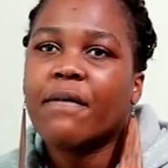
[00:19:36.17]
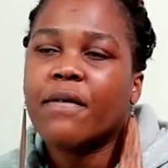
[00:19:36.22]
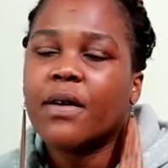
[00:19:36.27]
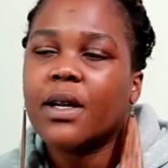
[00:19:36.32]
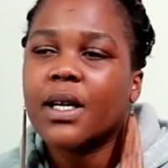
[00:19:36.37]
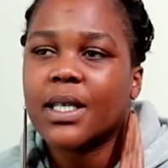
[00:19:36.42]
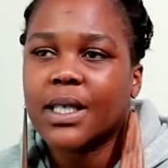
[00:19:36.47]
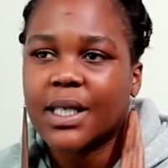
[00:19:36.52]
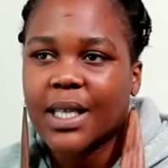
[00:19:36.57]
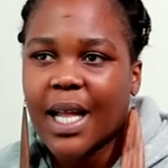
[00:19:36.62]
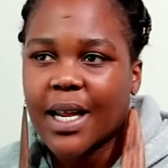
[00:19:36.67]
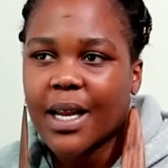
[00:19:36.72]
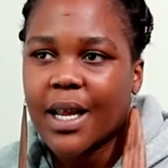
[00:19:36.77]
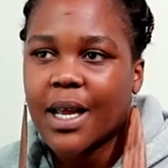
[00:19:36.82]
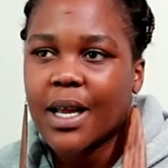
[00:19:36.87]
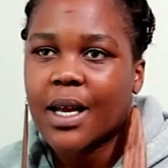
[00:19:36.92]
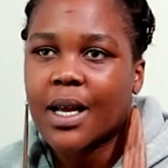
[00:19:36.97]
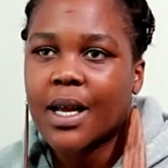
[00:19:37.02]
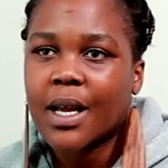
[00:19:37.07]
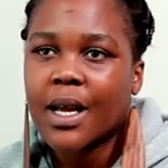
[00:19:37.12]
feel
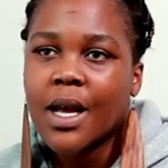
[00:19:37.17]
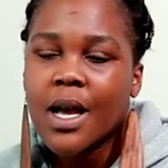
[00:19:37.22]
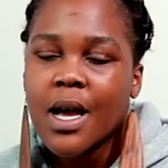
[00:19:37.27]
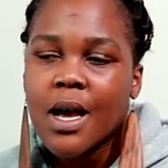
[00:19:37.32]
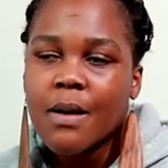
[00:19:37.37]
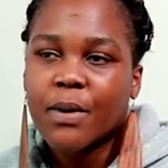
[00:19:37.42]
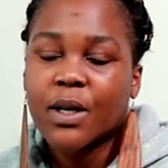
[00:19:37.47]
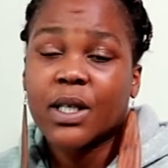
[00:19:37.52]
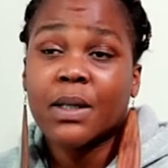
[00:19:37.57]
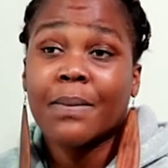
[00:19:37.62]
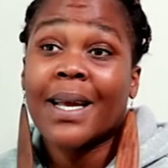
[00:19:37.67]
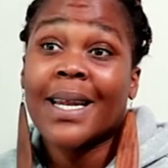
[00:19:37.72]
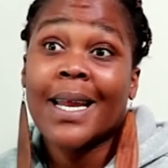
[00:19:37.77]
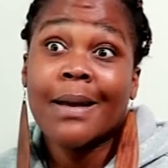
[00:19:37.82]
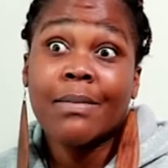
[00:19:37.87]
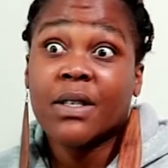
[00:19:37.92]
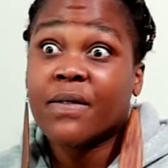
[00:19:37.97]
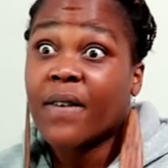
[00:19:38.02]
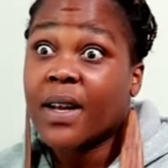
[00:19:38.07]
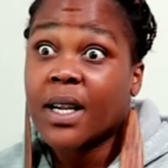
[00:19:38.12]
ecstatic because my name
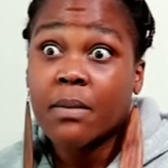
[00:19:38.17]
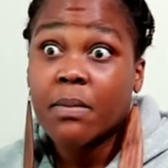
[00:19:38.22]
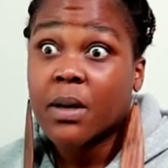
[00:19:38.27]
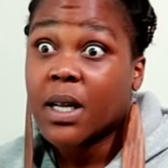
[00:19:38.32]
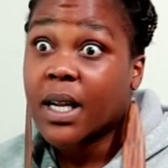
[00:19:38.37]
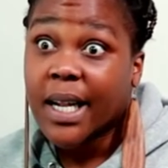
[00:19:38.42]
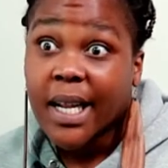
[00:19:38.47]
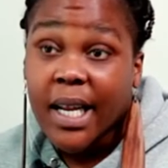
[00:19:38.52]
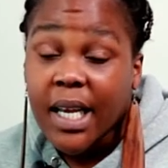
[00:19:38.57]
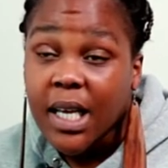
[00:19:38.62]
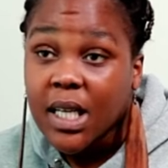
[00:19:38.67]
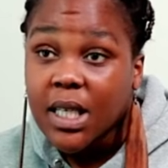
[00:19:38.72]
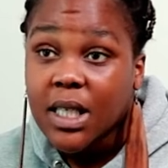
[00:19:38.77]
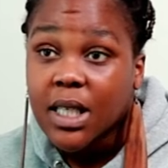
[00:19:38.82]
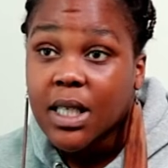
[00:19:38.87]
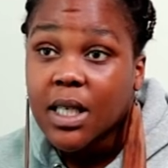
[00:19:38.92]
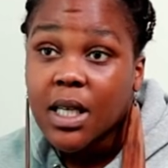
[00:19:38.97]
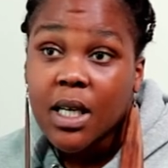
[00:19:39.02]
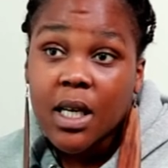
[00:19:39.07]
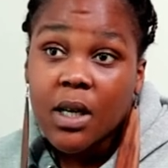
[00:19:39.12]
has finally been
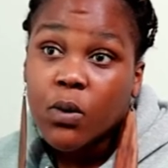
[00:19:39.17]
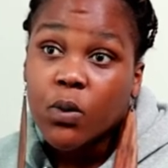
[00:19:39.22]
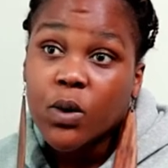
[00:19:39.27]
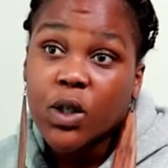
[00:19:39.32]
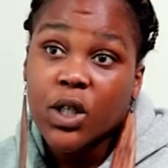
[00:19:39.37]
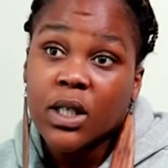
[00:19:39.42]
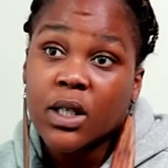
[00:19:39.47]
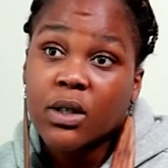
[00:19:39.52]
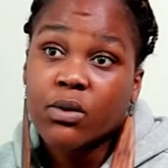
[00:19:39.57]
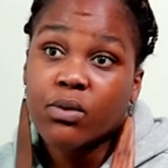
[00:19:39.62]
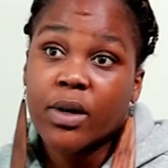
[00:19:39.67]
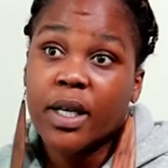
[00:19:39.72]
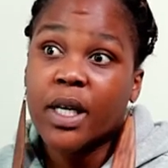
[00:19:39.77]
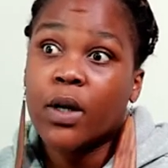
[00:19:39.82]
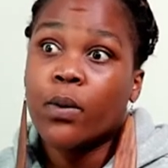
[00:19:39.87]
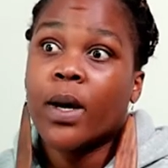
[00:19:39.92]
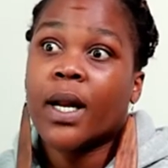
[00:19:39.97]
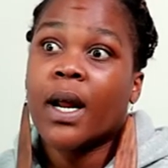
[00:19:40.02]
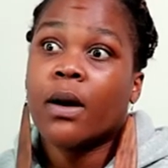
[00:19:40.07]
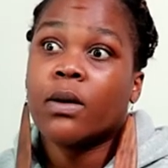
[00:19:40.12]
cleared, which is really
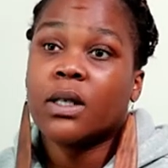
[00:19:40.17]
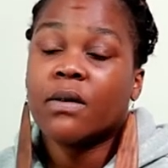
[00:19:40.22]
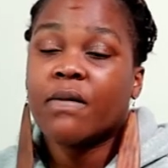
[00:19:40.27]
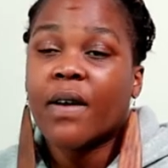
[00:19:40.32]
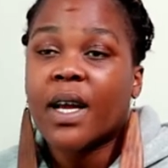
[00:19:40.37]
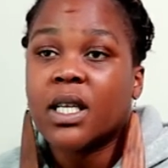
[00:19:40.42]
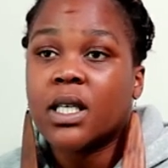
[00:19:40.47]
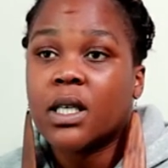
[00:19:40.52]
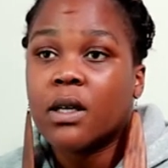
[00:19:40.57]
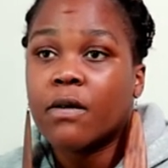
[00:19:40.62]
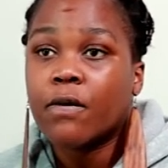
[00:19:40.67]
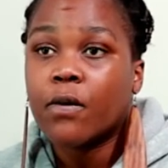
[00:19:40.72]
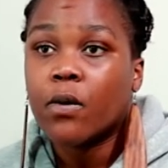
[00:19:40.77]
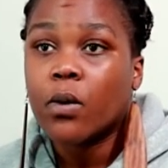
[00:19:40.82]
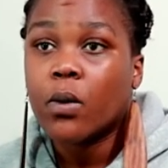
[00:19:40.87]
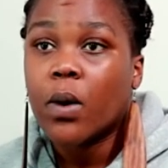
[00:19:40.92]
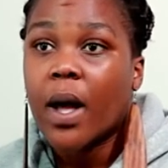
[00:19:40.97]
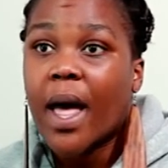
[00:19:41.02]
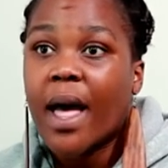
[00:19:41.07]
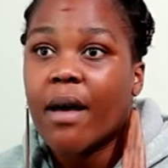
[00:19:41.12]
what I was fighting
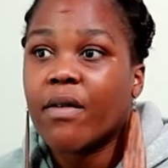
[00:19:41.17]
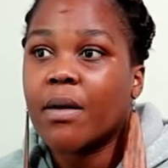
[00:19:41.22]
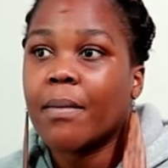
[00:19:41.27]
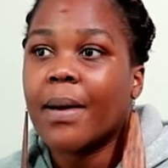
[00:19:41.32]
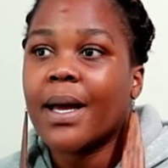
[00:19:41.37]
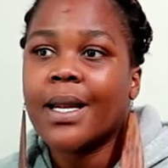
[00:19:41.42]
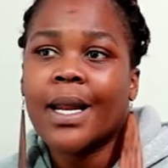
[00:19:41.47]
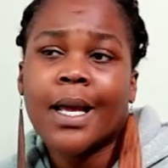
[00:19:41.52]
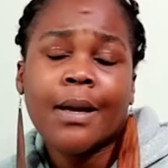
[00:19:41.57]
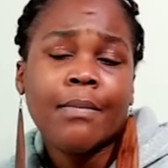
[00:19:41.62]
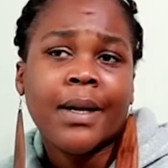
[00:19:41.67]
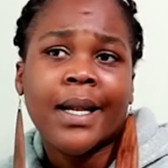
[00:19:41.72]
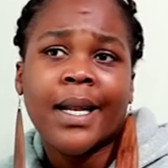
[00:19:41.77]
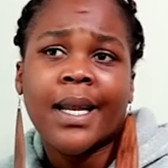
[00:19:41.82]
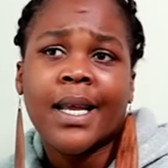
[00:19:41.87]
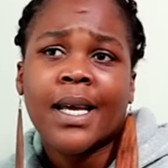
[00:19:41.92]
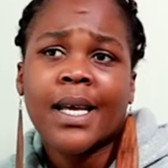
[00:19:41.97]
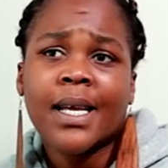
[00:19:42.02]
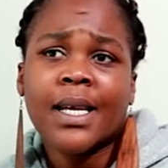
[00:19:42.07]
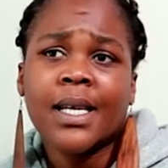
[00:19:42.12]
for, having my name
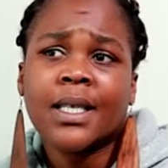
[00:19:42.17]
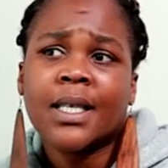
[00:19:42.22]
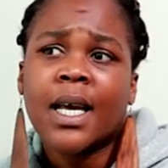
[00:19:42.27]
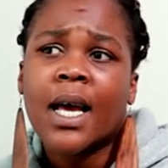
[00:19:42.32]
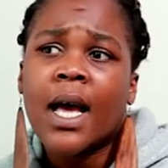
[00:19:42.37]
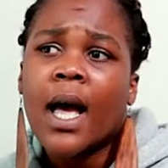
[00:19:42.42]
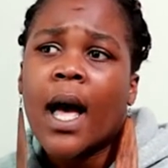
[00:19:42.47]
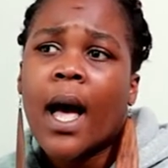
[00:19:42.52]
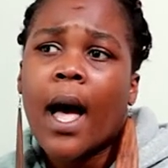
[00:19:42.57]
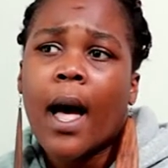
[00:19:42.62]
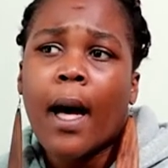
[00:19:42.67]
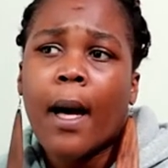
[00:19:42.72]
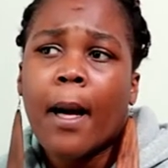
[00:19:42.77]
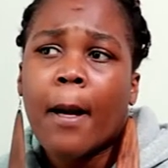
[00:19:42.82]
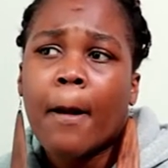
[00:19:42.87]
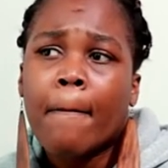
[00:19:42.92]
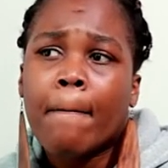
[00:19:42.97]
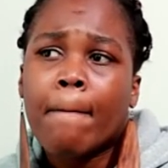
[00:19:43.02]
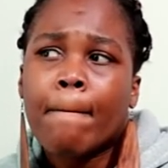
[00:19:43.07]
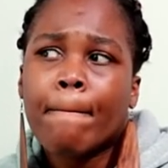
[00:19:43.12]
cleared,
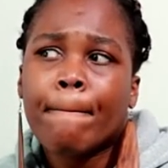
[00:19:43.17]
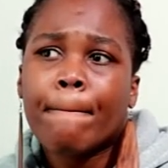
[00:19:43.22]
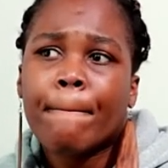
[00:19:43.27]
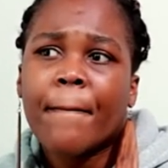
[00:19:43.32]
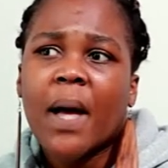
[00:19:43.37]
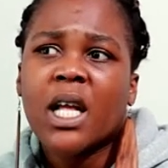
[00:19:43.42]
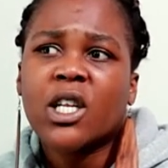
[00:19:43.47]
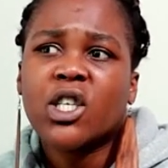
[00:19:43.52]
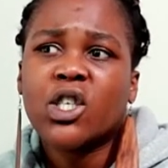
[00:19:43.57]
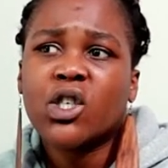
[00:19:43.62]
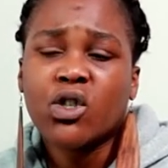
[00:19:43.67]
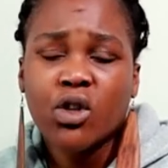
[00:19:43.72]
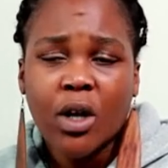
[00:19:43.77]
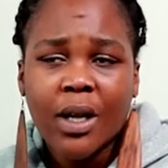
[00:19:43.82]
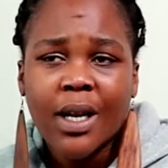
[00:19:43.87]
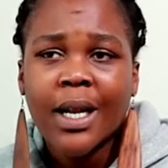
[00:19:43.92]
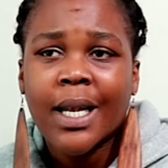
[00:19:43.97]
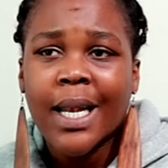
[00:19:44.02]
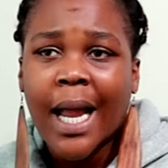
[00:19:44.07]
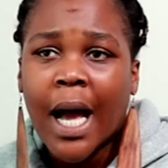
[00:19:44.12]
and just not
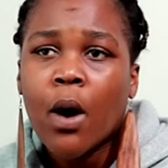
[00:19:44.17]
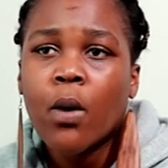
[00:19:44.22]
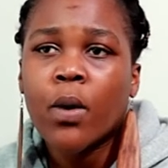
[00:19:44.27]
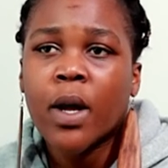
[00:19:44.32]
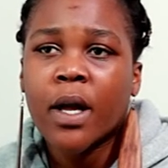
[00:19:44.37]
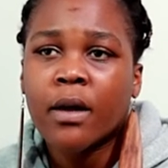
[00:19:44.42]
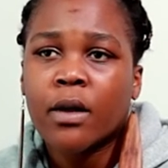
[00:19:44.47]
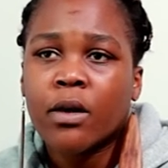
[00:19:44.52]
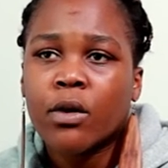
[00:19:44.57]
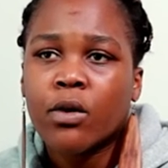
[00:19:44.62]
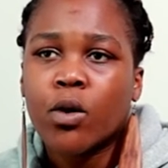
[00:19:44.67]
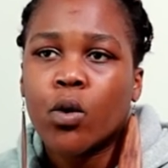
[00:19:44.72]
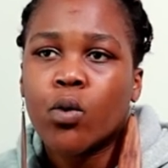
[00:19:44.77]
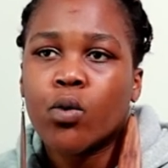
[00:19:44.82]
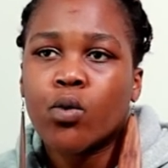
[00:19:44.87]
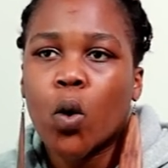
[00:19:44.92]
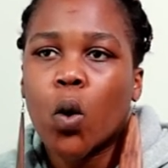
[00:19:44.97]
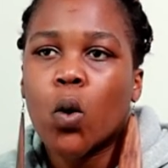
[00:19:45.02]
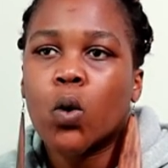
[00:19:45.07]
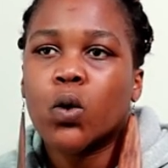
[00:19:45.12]
allowing, you know,
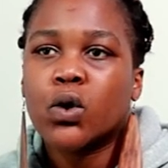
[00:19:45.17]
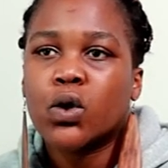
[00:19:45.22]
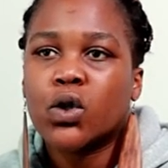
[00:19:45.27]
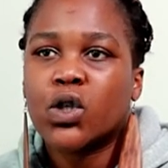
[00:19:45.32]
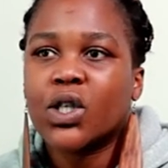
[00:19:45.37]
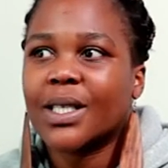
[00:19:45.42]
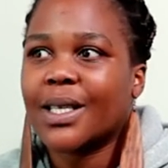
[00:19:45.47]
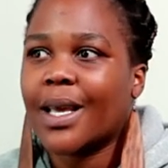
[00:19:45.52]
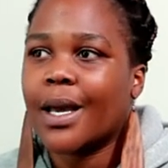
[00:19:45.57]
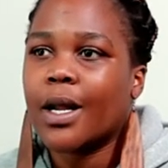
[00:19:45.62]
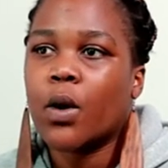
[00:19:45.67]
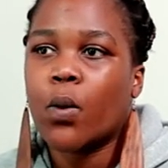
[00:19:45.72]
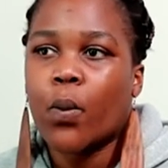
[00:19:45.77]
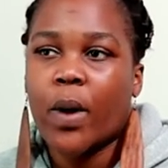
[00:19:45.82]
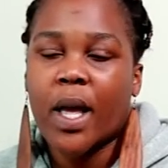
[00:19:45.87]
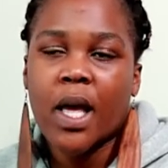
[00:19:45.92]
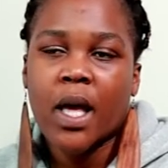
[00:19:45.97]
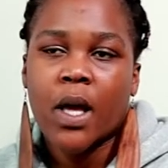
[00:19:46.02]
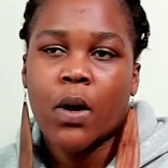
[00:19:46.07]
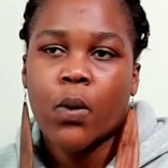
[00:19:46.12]
Rhodes just get
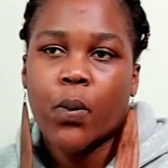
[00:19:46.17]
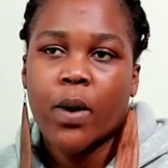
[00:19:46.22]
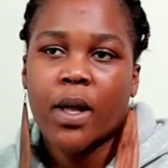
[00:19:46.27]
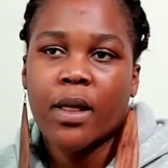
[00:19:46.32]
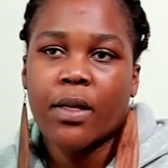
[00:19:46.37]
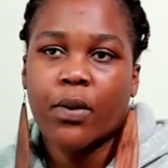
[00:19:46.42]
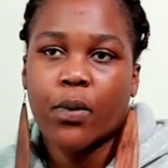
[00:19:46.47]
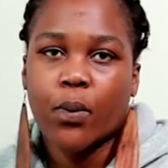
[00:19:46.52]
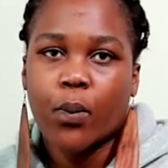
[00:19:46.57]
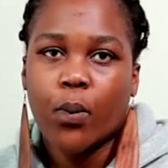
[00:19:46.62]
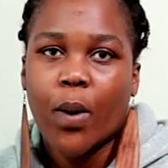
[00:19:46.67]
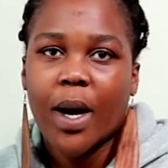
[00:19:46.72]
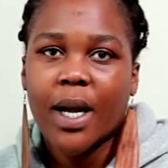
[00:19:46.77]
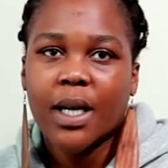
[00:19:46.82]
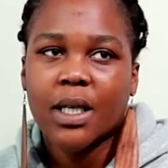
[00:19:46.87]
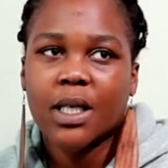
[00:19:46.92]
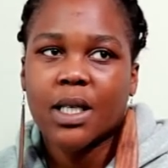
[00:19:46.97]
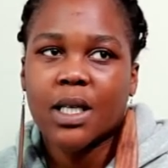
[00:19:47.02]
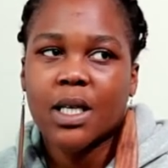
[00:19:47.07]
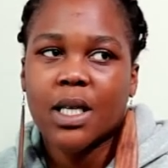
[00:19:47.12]
away with
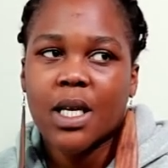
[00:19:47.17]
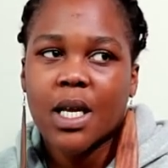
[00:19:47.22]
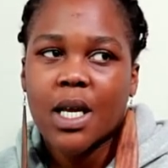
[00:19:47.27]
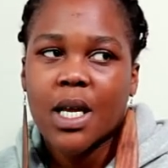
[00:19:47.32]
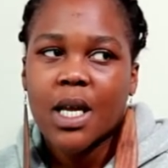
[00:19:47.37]
what